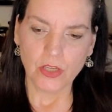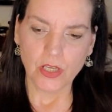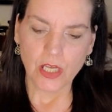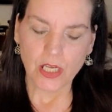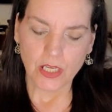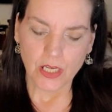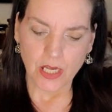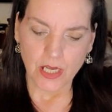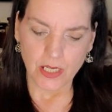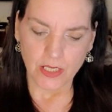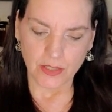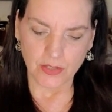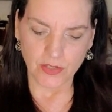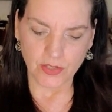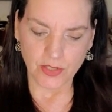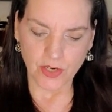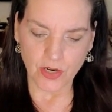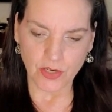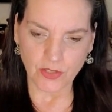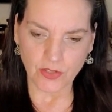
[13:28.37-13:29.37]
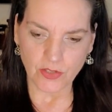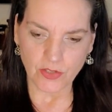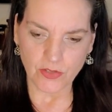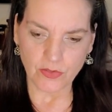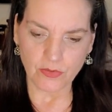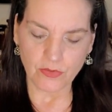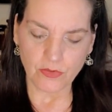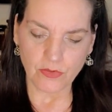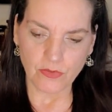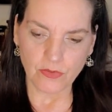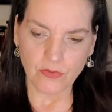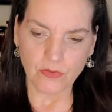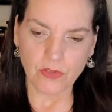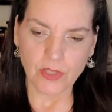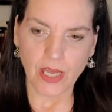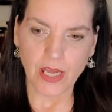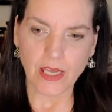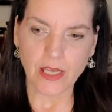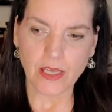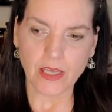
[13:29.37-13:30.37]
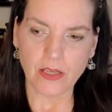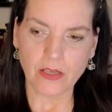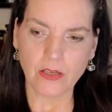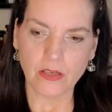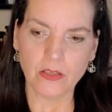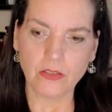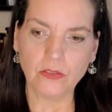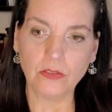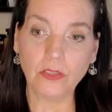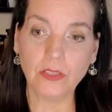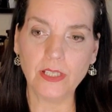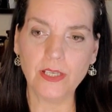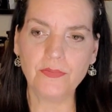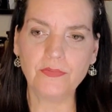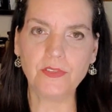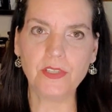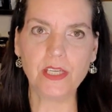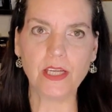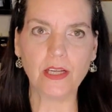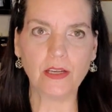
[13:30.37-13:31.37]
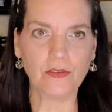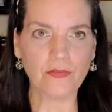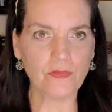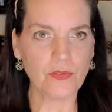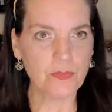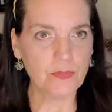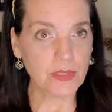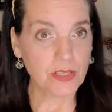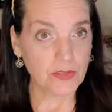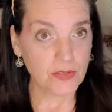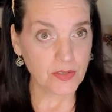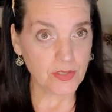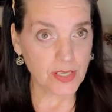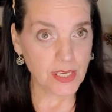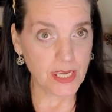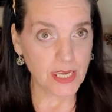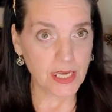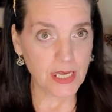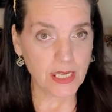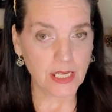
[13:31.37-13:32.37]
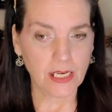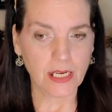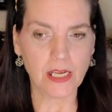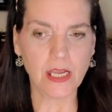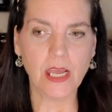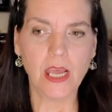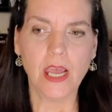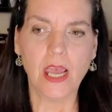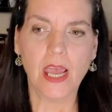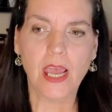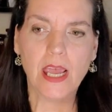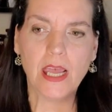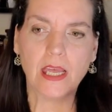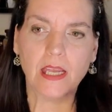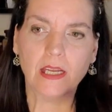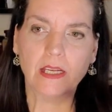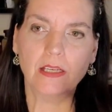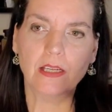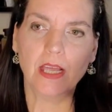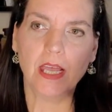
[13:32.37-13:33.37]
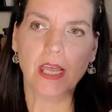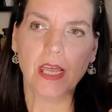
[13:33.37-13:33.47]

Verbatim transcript: it, it starts like lifting from the skin and,